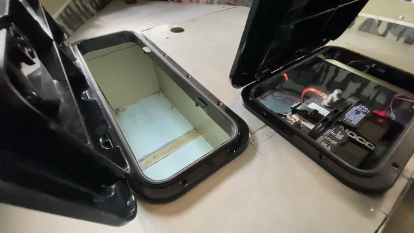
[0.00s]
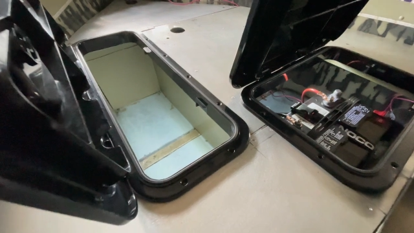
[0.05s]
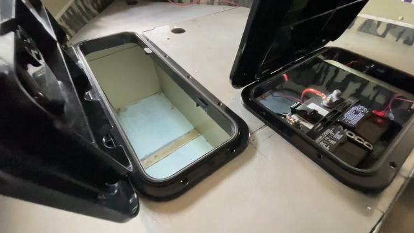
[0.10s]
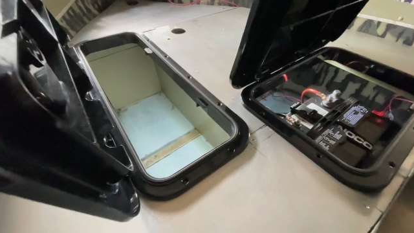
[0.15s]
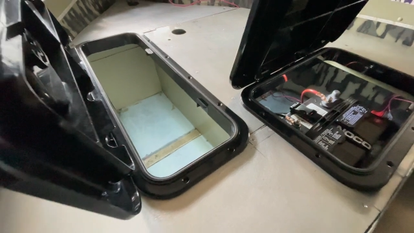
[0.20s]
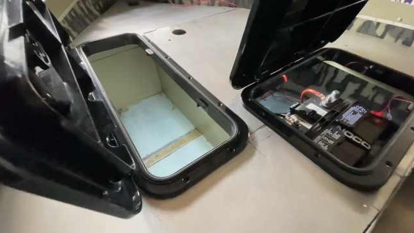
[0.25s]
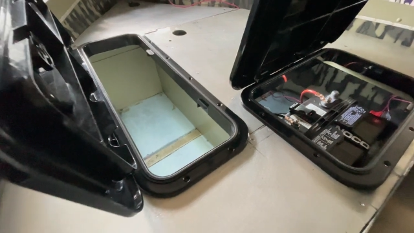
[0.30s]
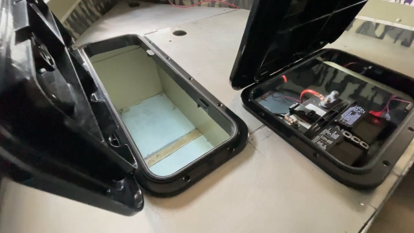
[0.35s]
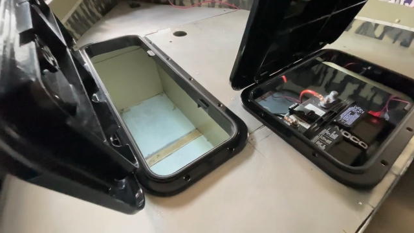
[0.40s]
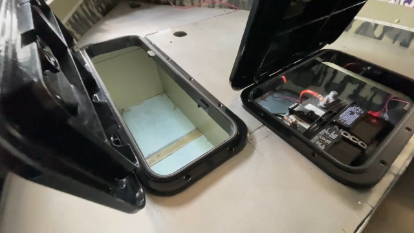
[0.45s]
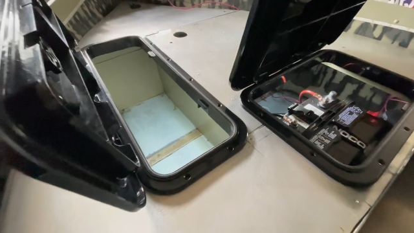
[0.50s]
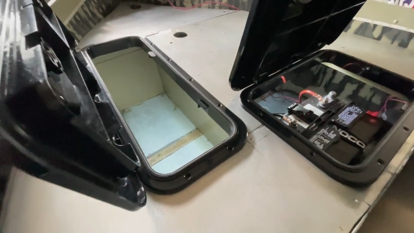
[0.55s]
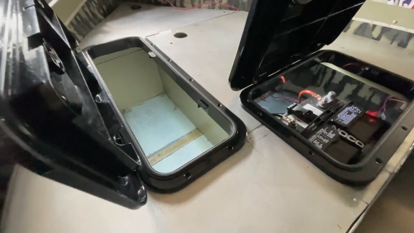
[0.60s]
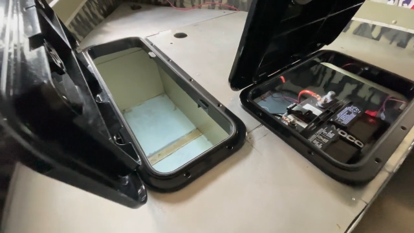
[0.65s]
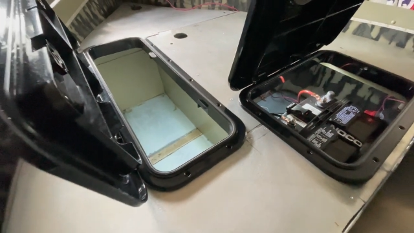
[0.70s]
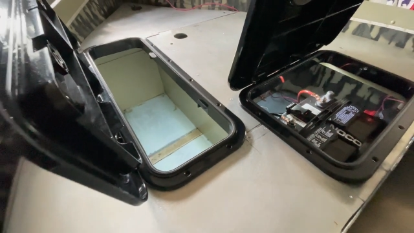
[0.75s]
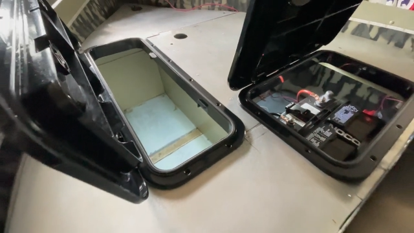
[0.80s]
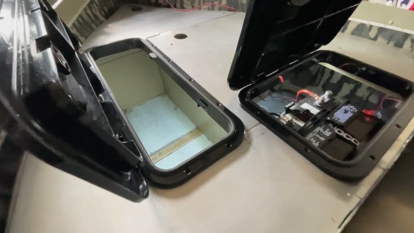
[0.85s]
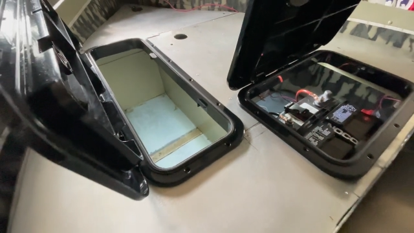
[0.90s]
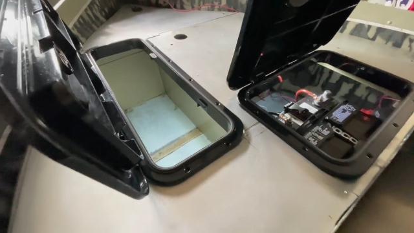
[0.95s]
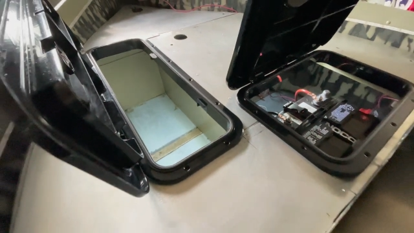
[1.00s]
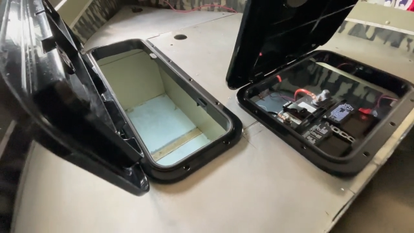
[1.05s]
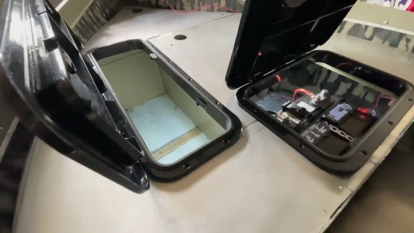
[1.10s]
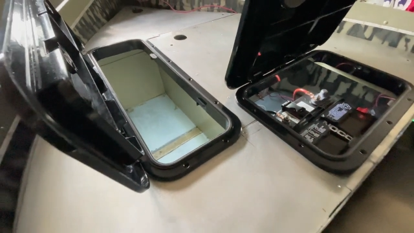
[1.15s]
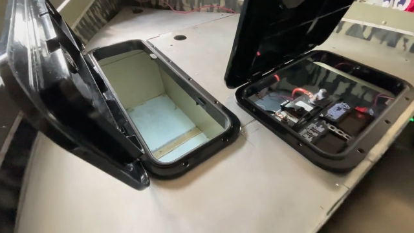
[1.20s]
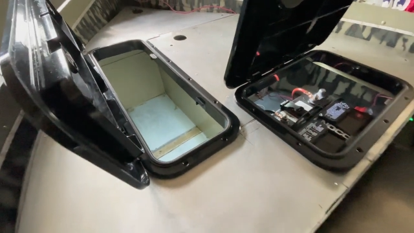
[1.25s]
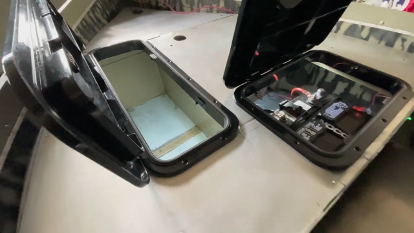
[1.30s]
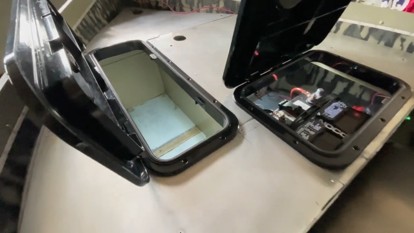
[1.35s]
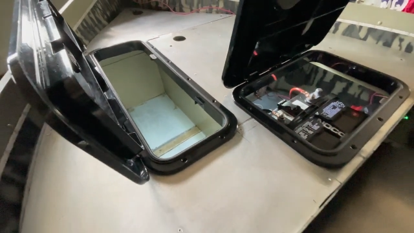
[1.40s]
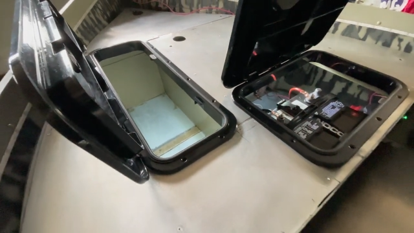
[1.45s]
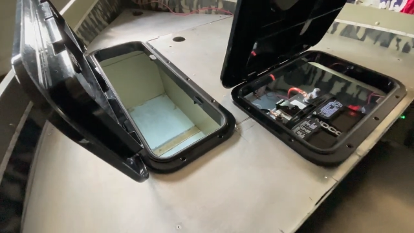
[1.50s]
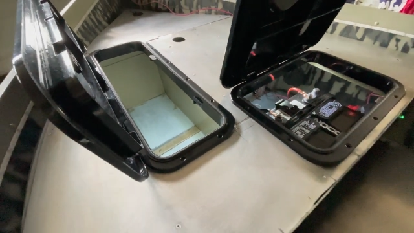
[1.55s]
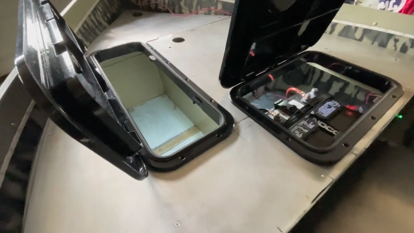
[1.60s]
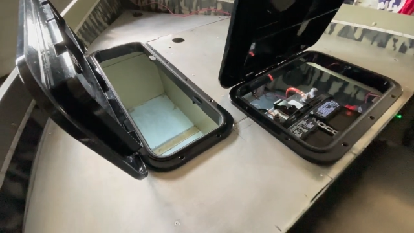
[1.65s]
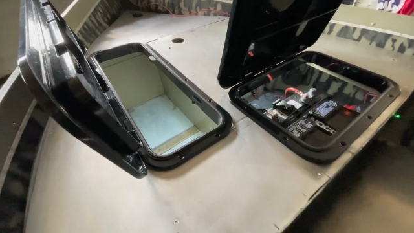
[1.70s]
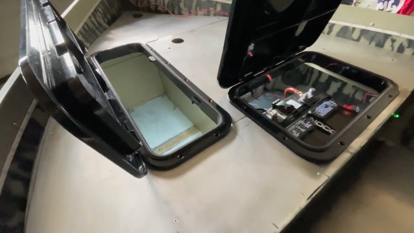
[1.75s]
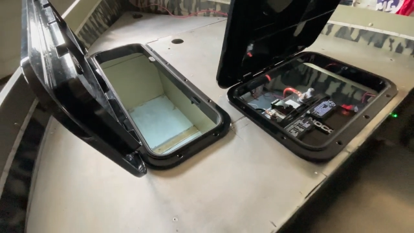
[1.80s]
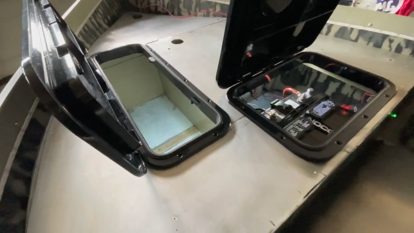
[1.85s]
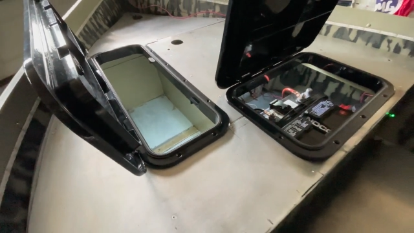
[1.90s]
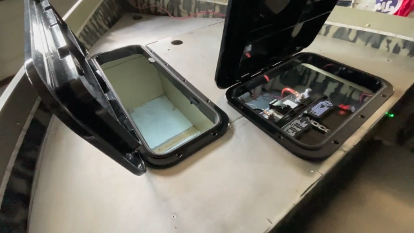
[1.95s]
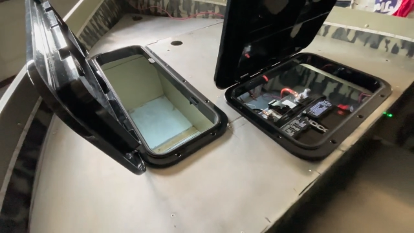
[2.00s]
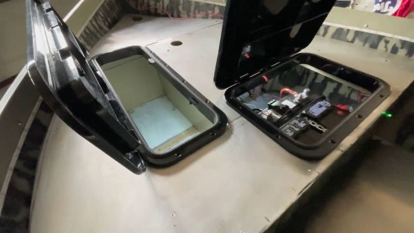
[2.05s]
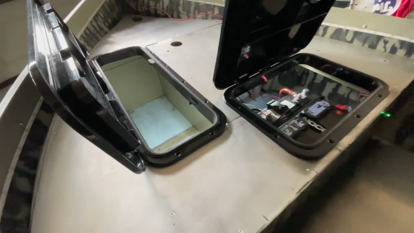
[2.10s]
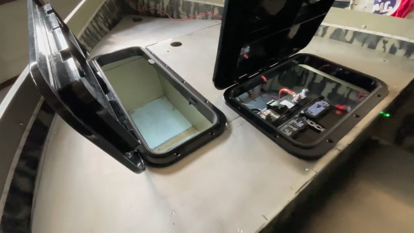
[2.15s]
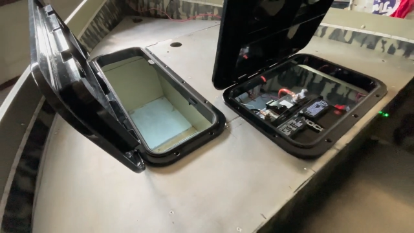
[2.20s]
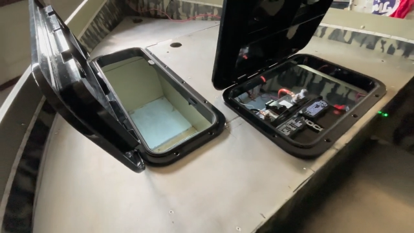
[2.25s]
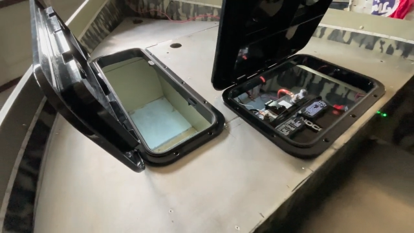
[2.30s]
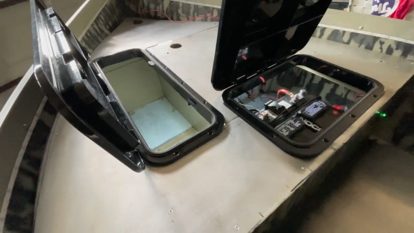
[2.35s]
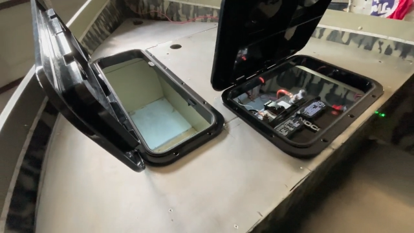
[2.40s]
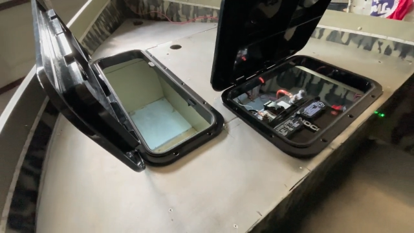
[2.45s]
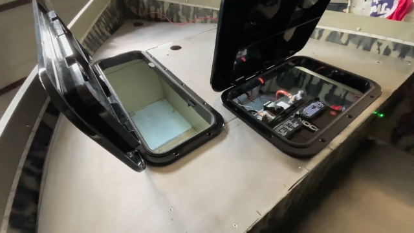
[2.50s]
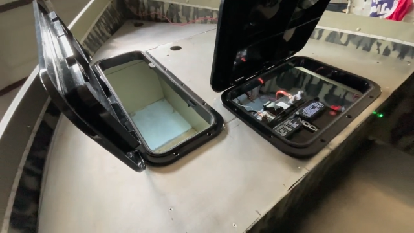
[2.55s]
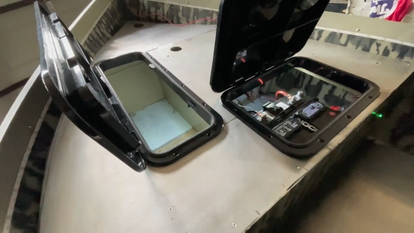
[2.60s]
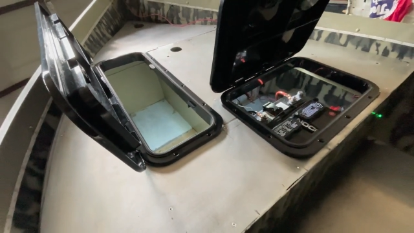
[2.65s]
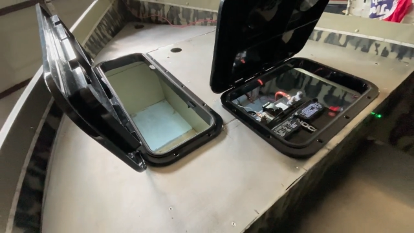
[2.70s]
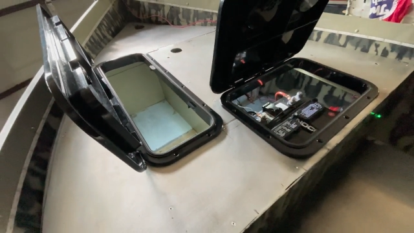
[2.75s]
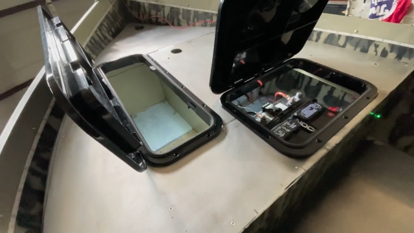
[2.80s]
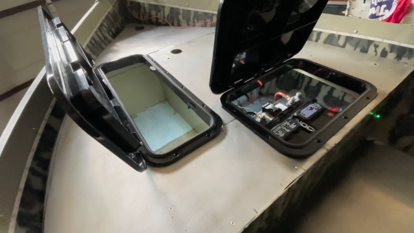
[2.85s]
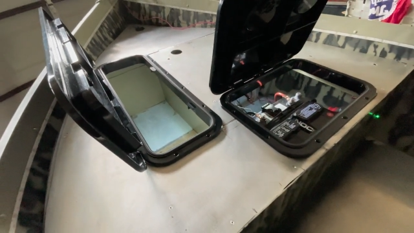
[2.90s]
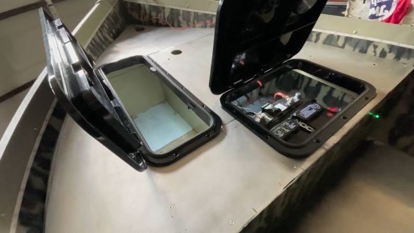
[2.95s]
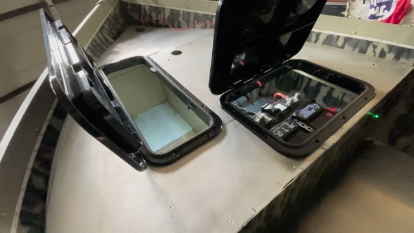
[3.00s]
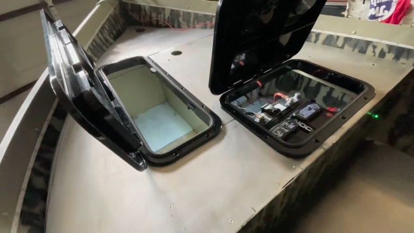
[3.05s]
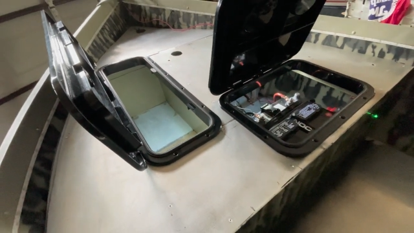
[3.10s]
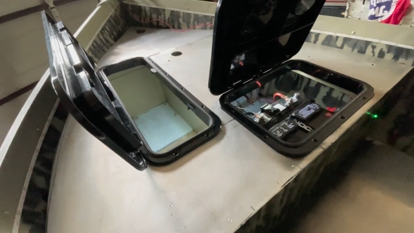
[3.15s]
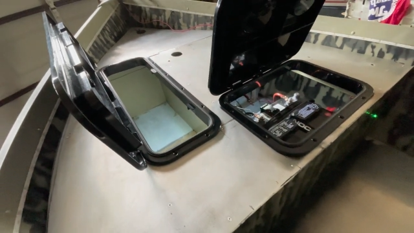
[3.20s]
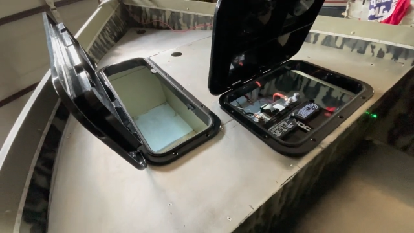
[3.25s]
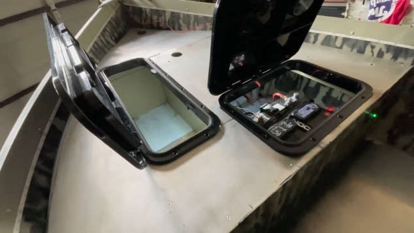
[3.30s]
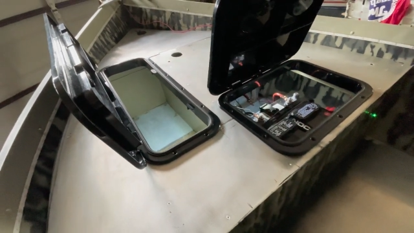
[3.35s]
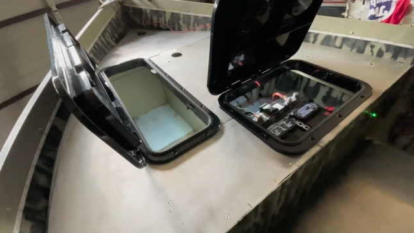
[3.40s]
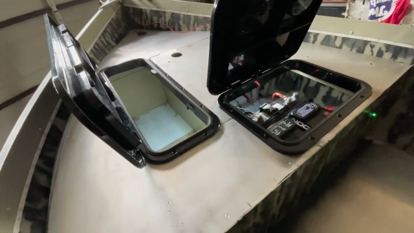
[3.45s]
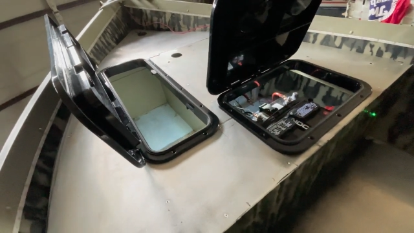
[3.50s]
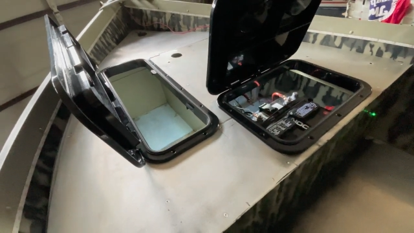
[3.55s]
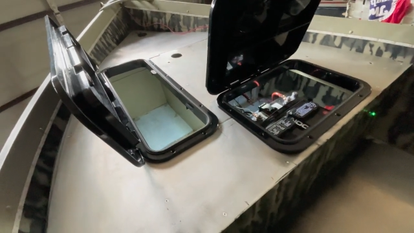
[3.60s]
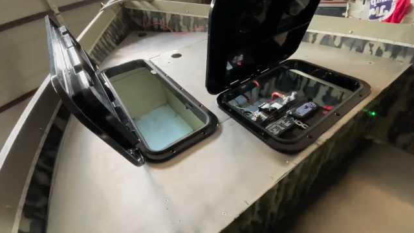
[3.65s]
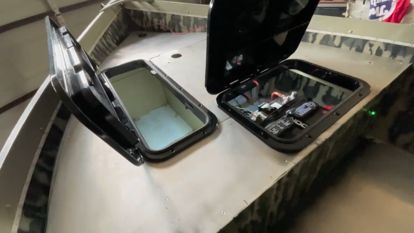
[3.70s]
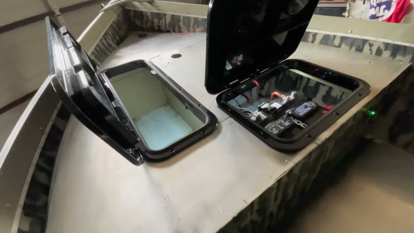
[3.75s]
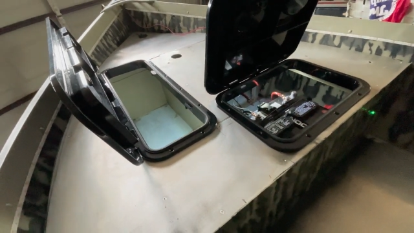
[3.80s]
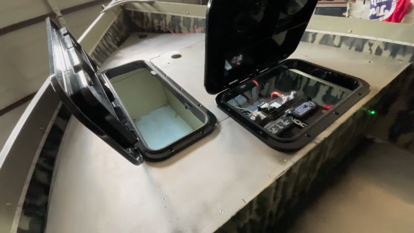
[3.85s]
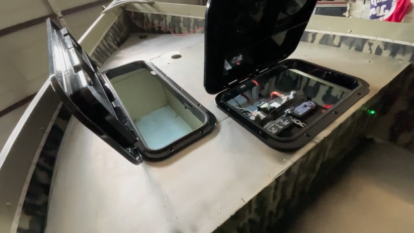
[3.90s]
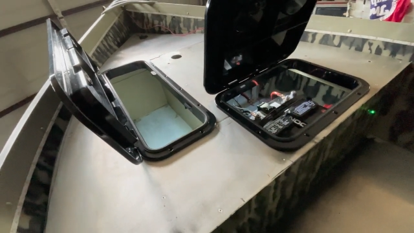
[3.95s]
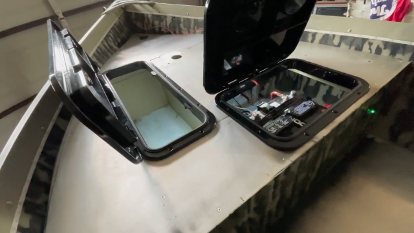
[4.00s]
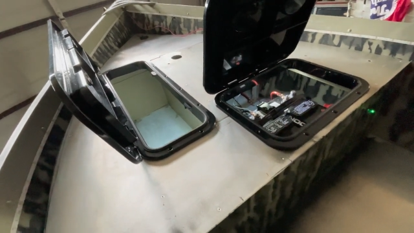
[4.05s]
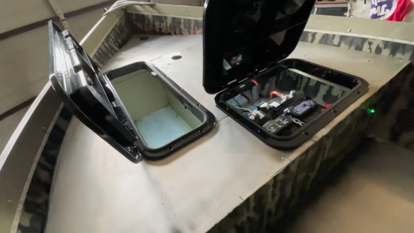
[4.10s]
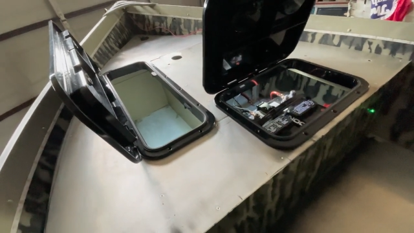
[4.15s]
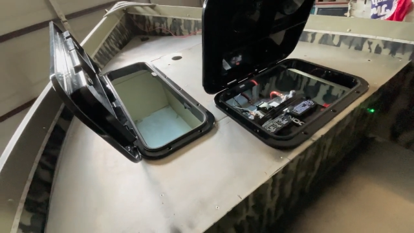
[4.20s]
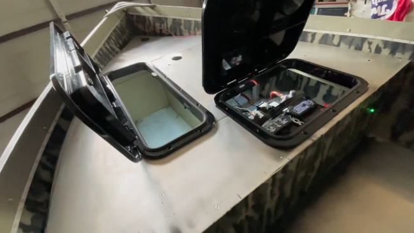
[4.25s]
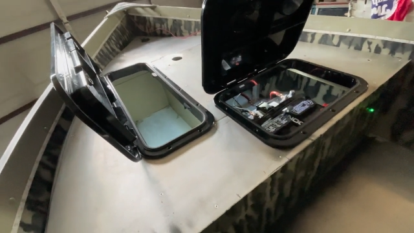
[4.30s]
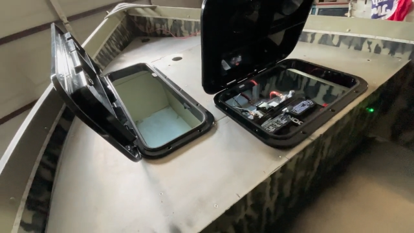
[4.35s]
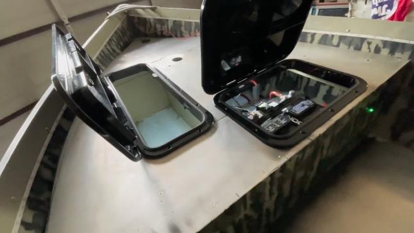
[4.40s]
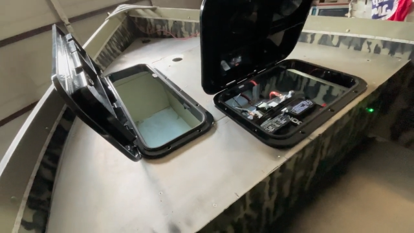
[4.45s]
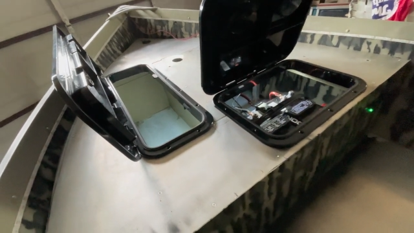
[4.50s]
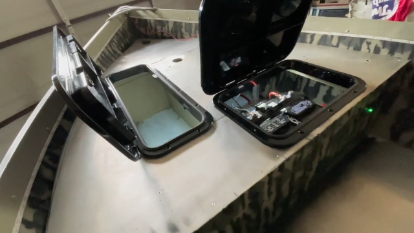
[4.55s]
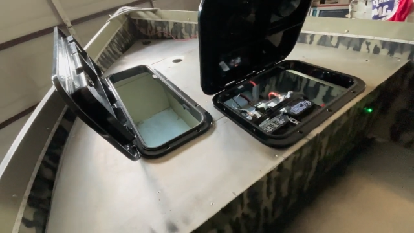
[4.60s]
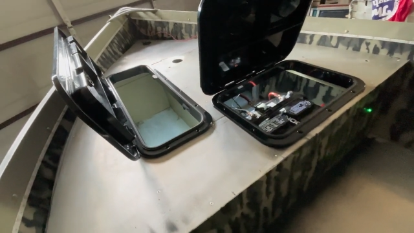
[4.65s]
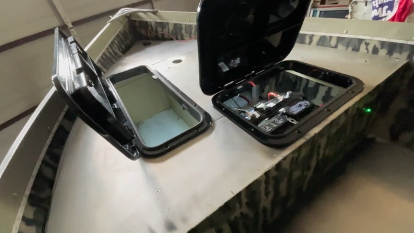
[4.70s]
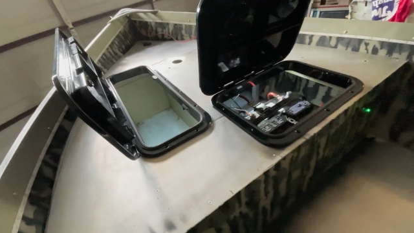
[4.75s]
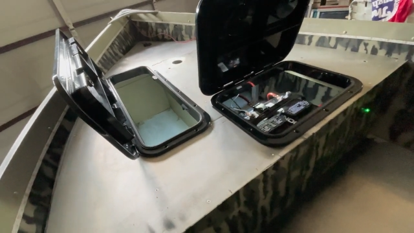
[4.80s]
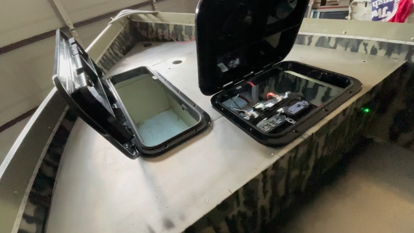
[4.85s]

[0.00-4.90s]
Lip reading: Nobody's mouth can be seen.